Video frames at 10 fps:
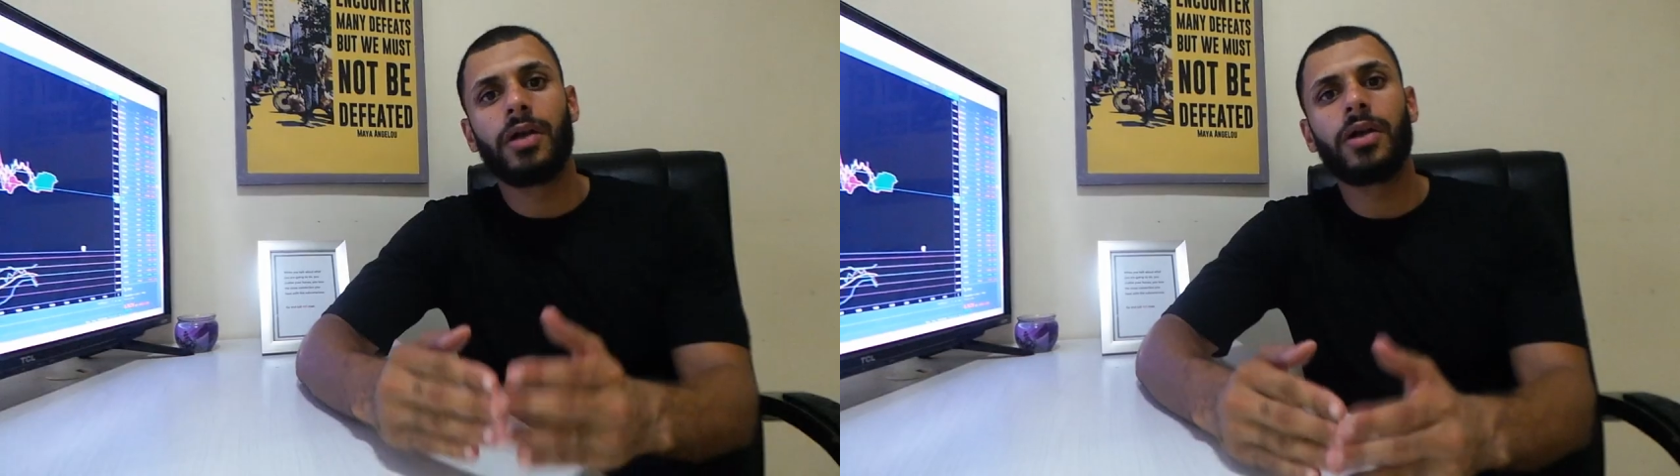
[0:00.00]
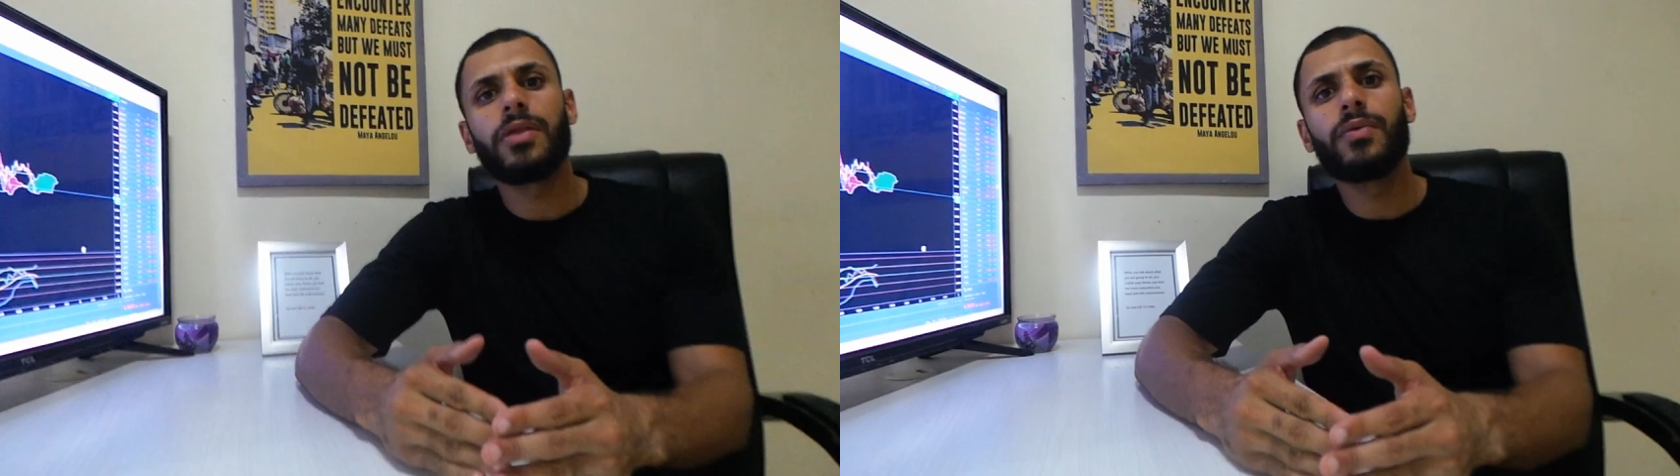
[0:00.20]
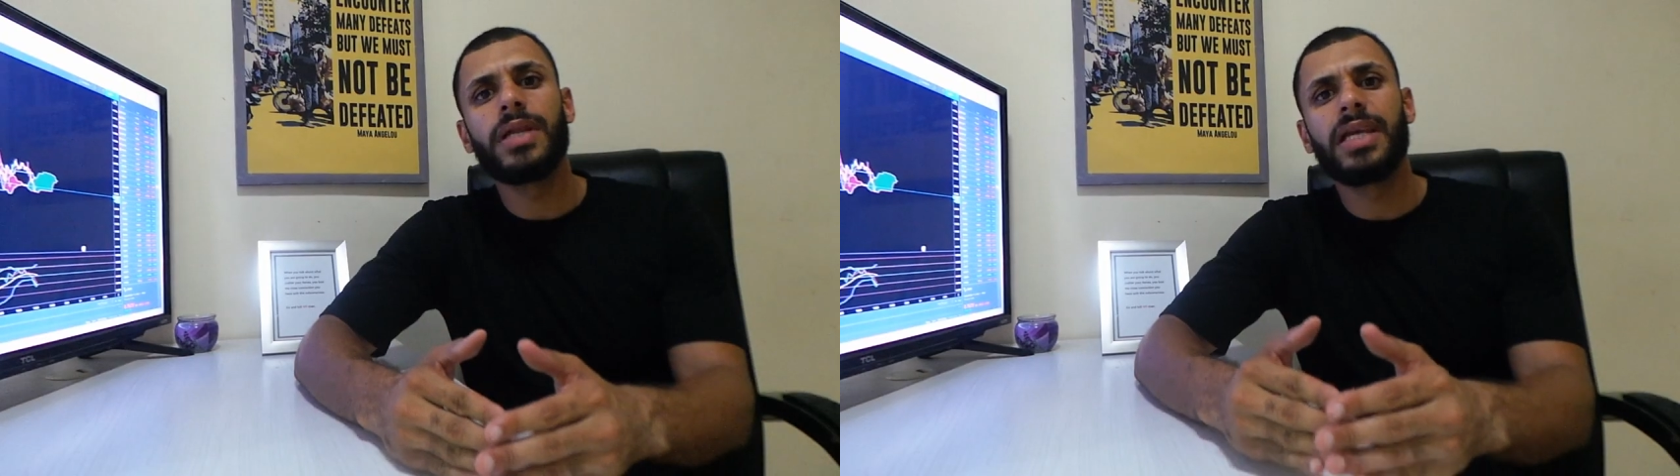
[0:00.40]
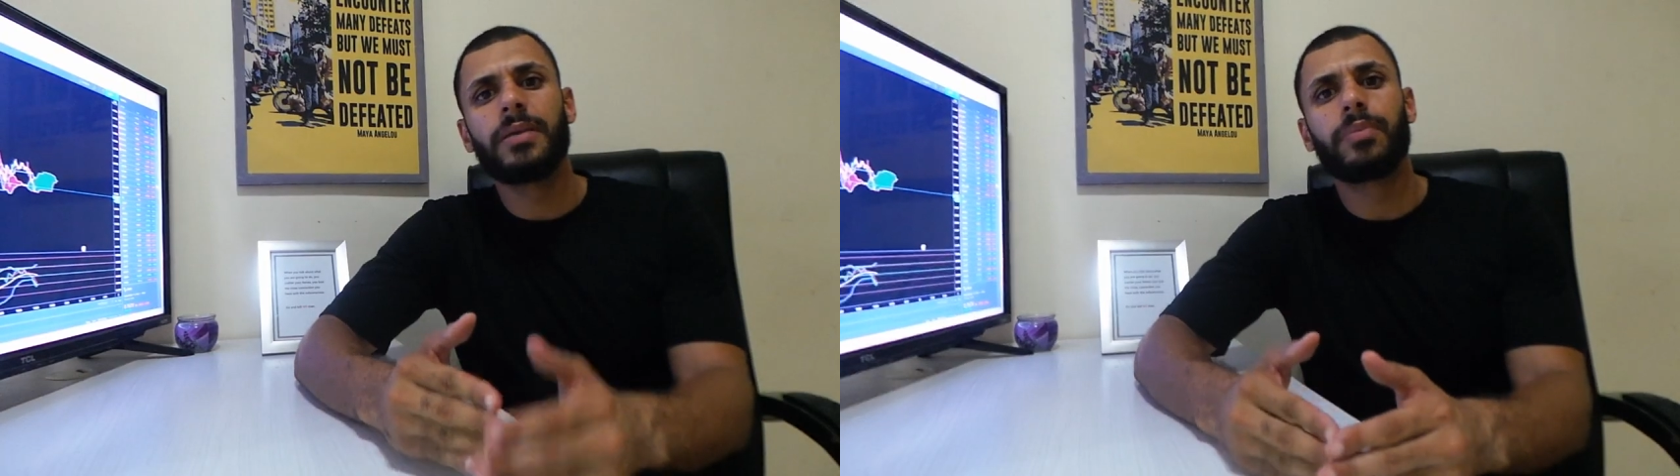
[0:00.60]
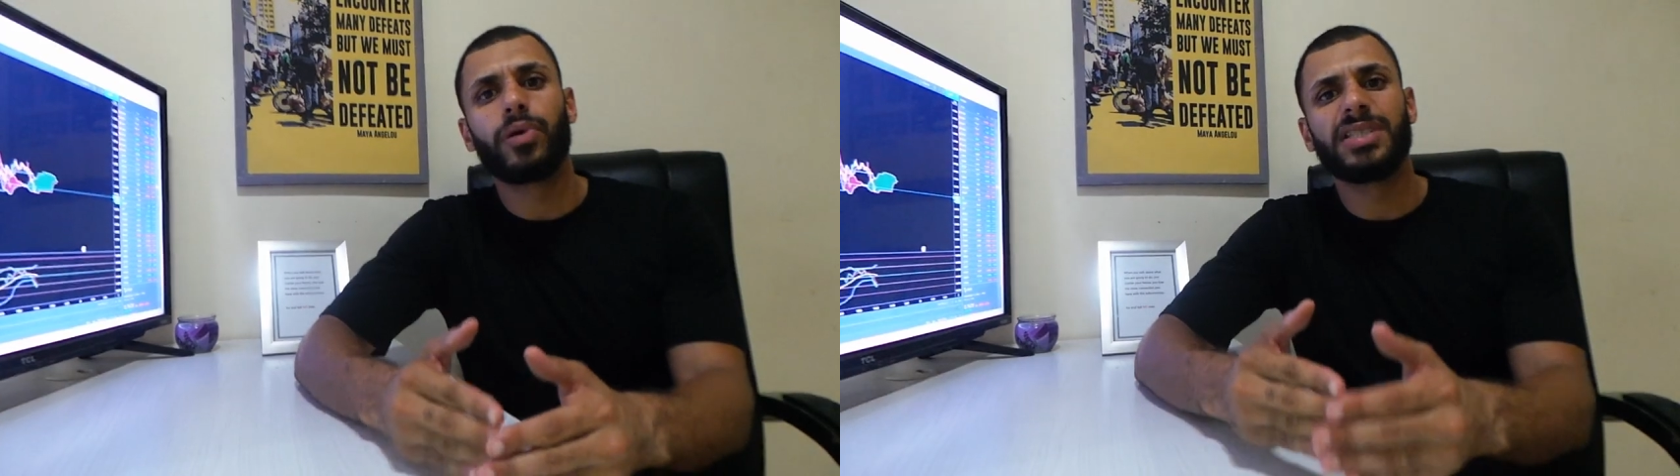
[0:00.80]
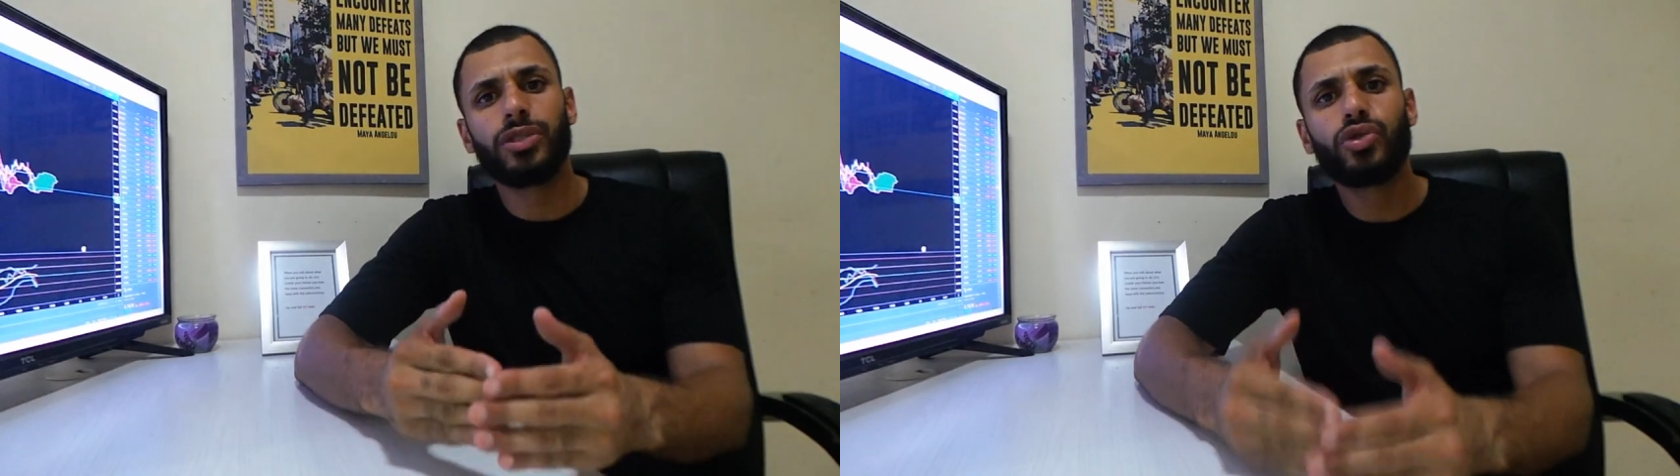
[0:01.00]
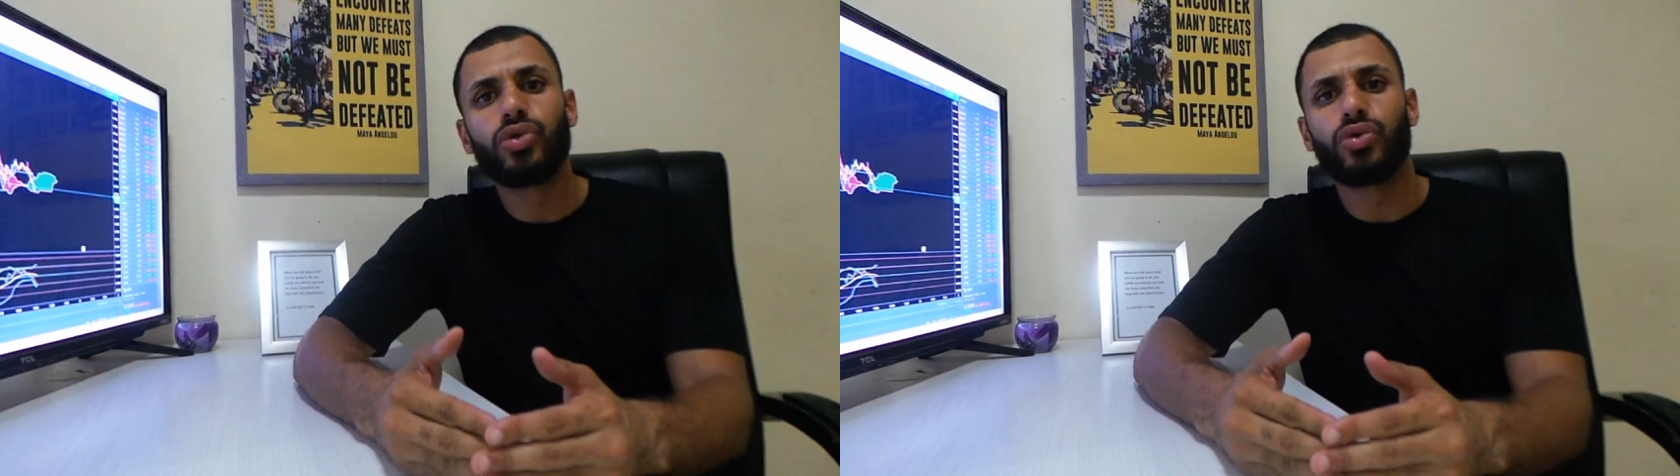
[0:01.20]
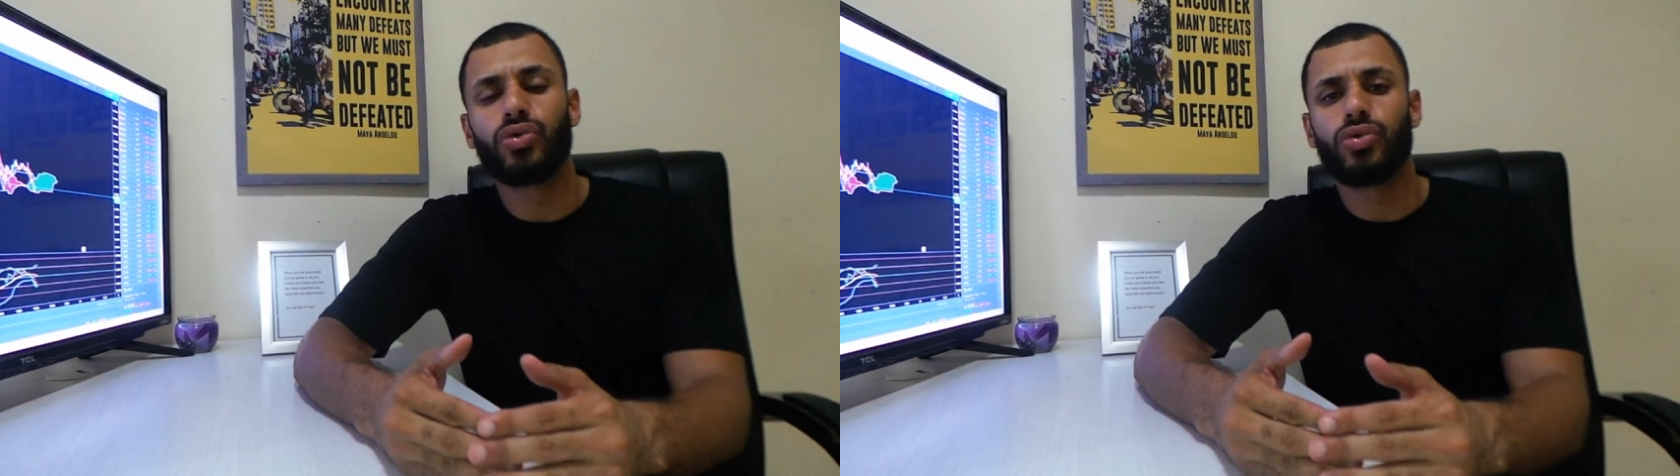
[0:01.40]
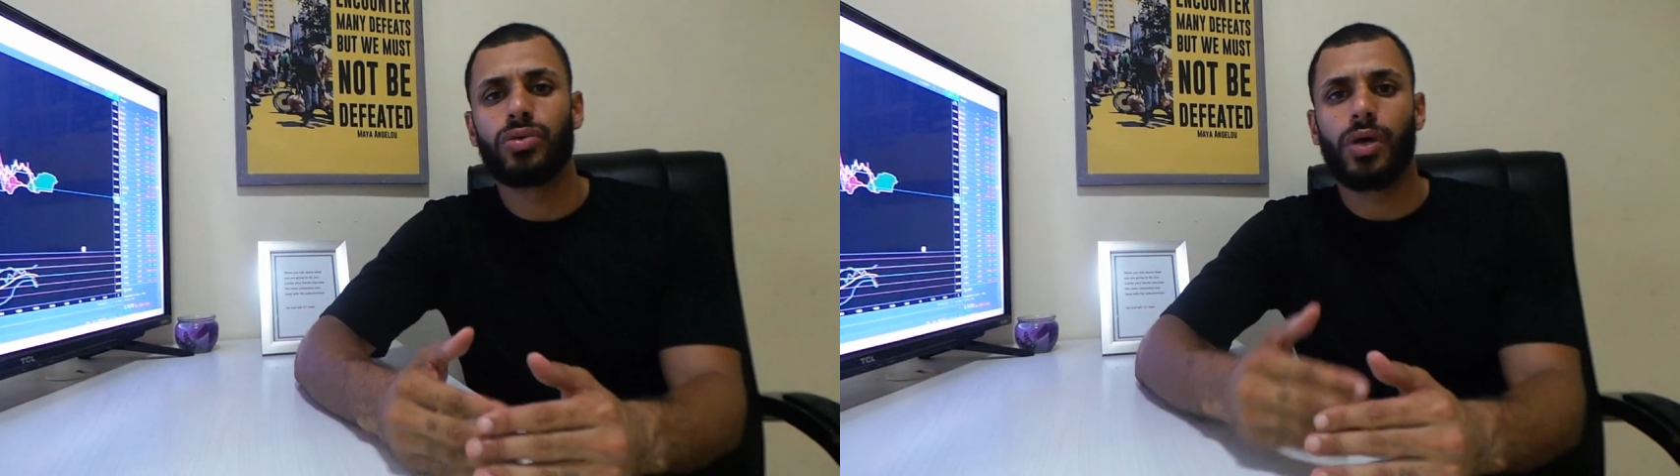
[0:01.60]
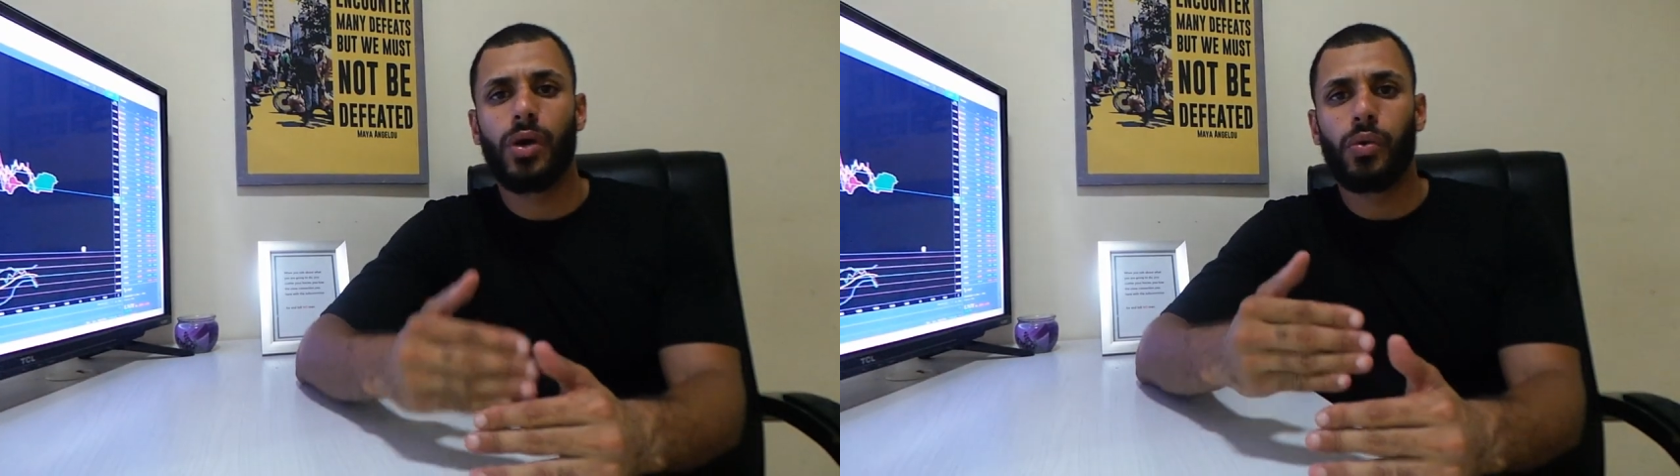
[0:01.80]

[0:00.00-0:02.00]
Another really important tool